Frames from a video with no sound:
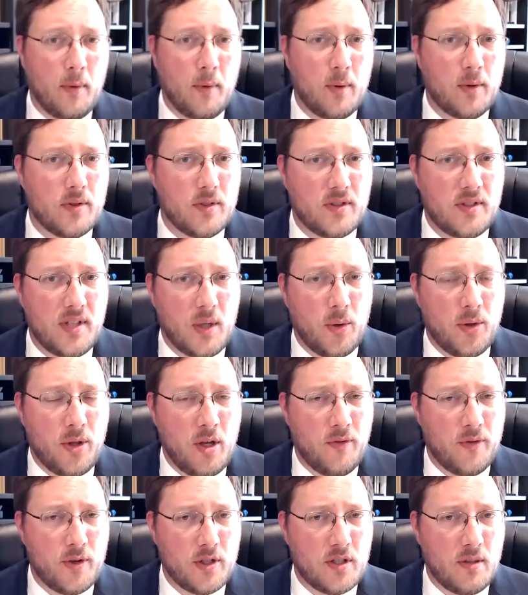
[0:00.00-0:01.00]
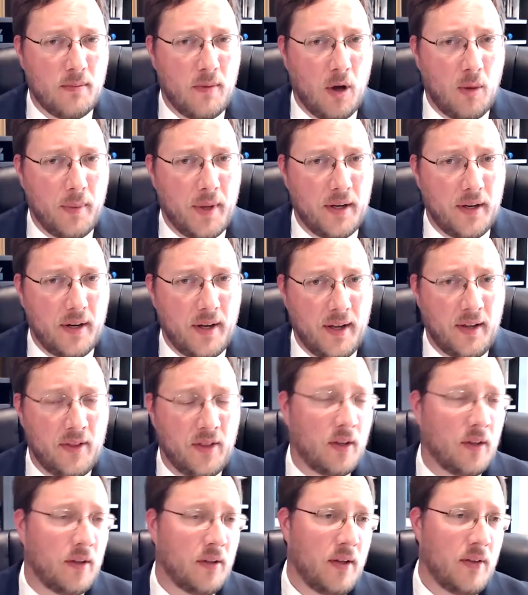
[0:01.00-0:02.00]
we'll stick with you for just a moment in
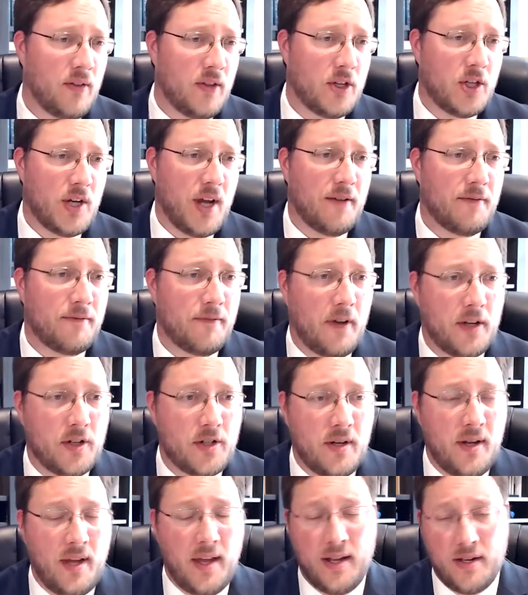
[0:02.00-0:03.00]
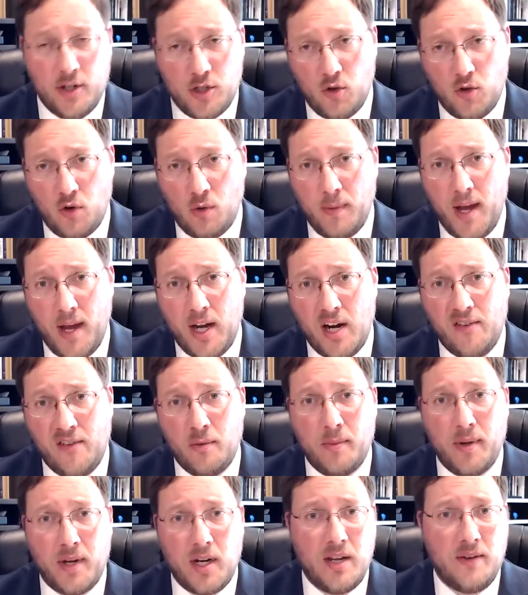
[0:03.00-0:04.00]
the chat function. And just a reminder,
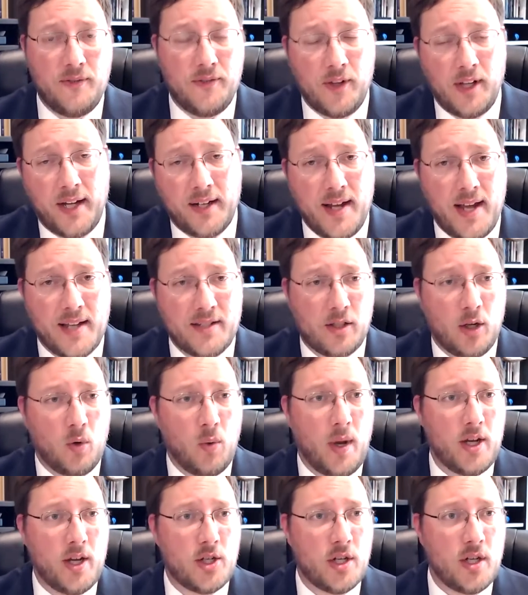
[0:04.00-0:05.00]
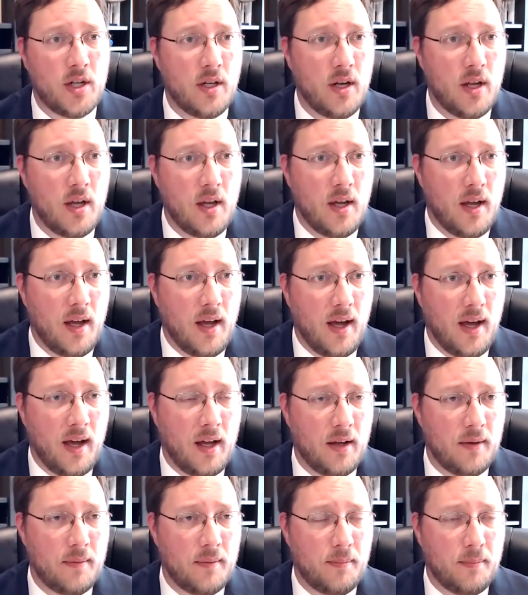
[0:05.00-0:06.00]
everybody, if you'd like to ask a question,
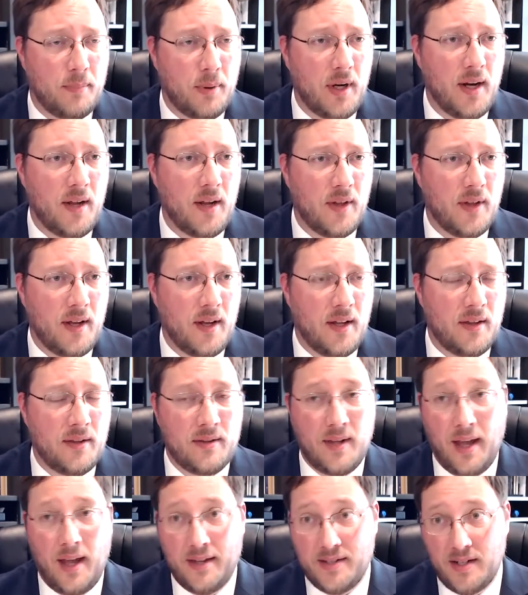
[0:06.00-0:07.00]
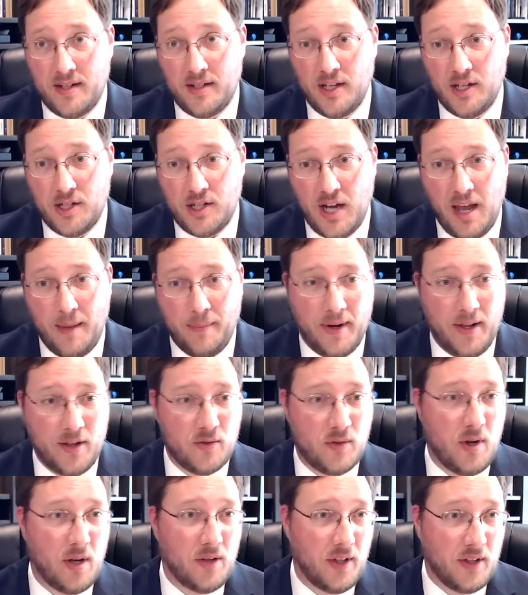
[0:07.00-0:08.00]
put it I said the chat, but I
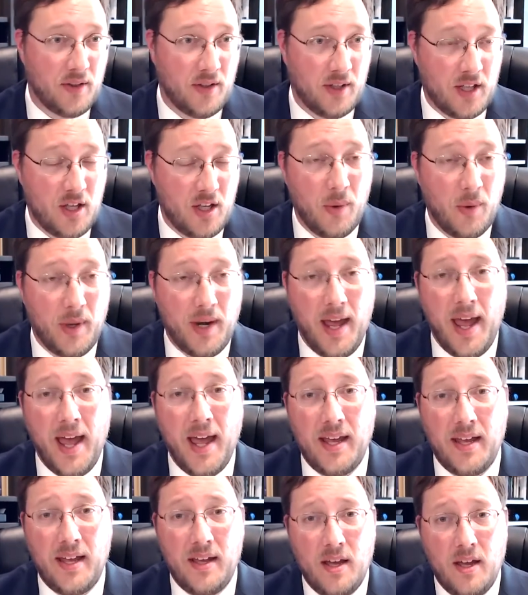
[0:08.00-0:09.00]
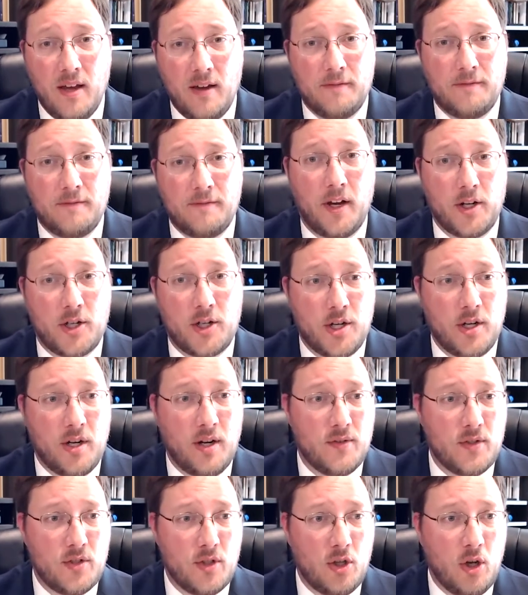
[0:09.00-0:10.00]
was wrong. The Q&A function
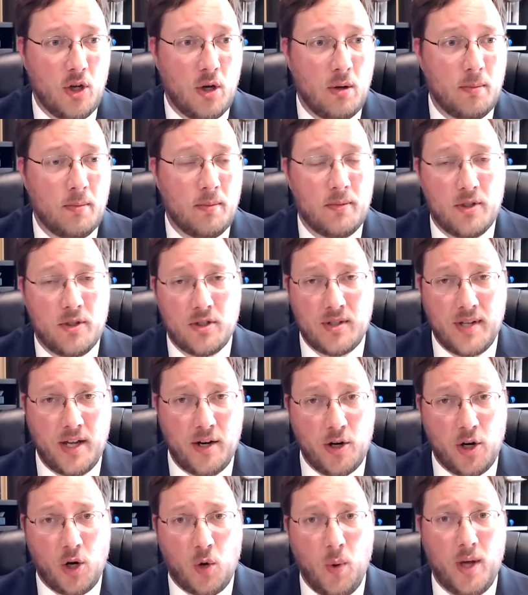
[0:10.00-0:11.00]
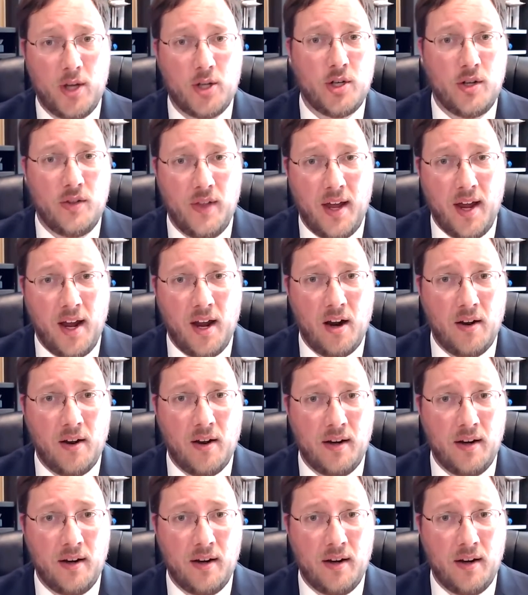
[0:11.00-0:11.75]
of Zoom. Just enter your question there,